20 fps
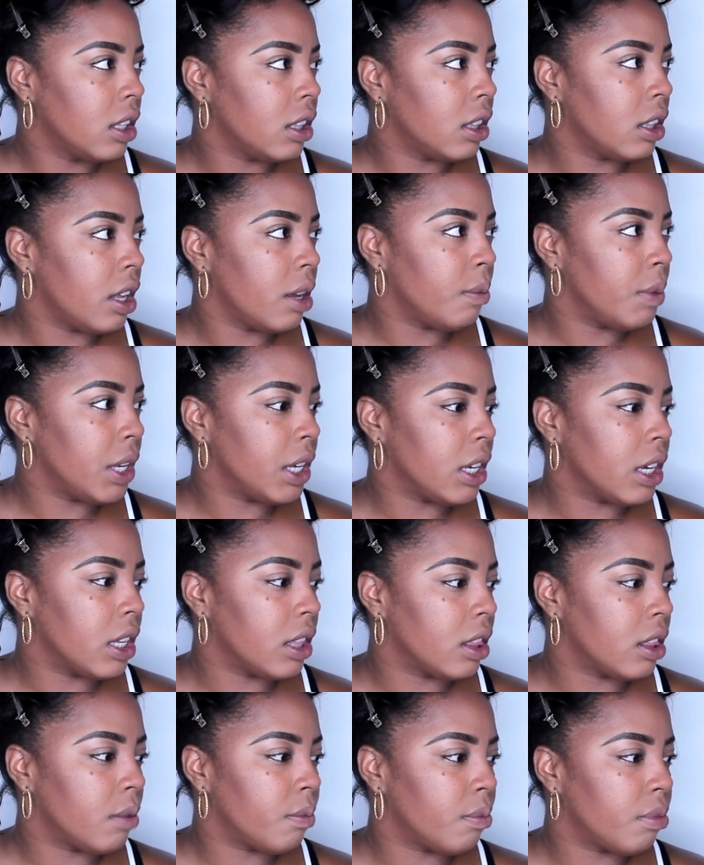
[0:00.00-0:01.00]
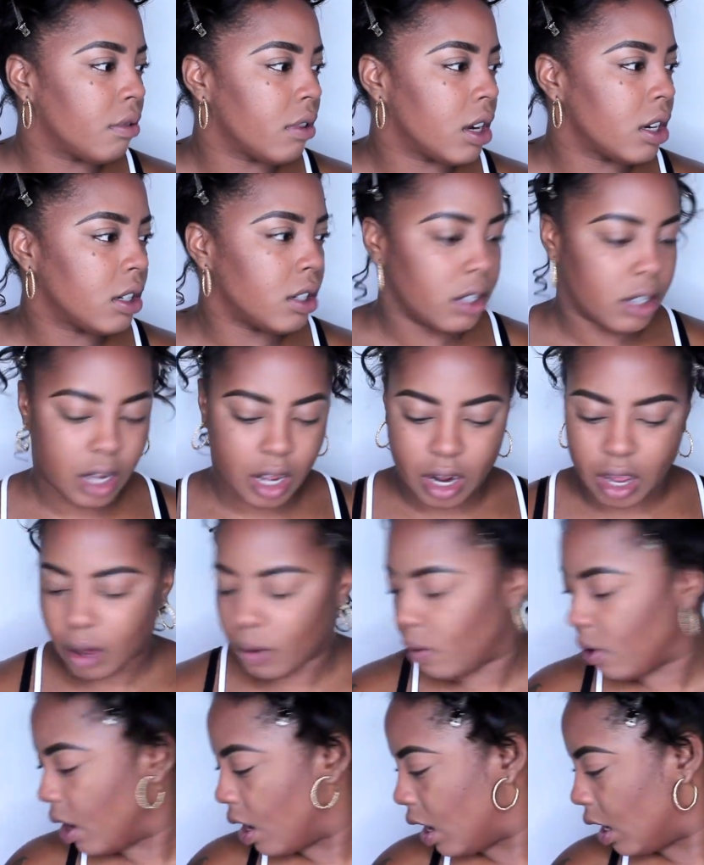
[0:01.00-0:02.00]
Let me get the brush that I
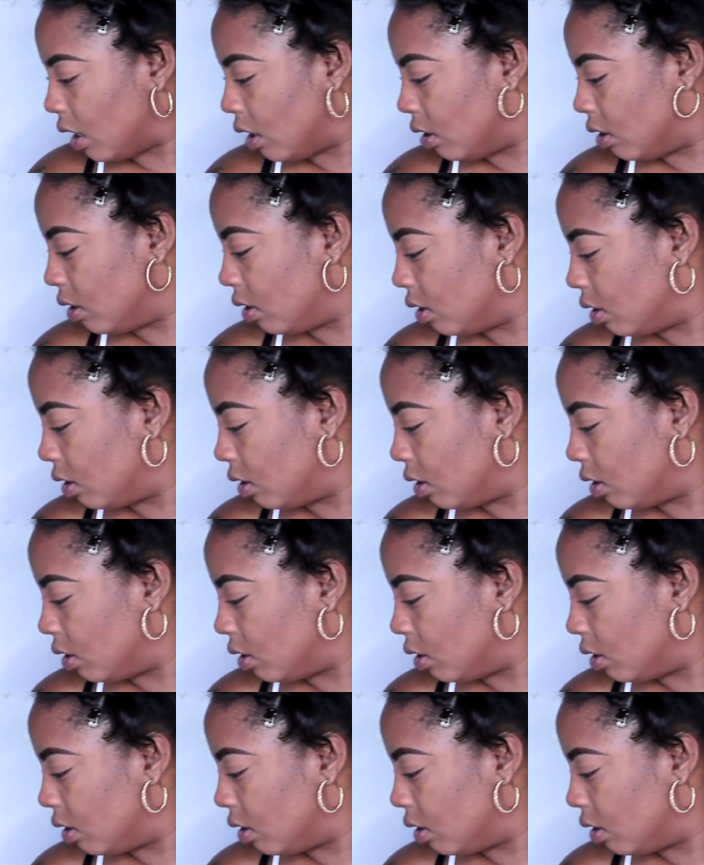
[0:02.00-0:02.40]
want.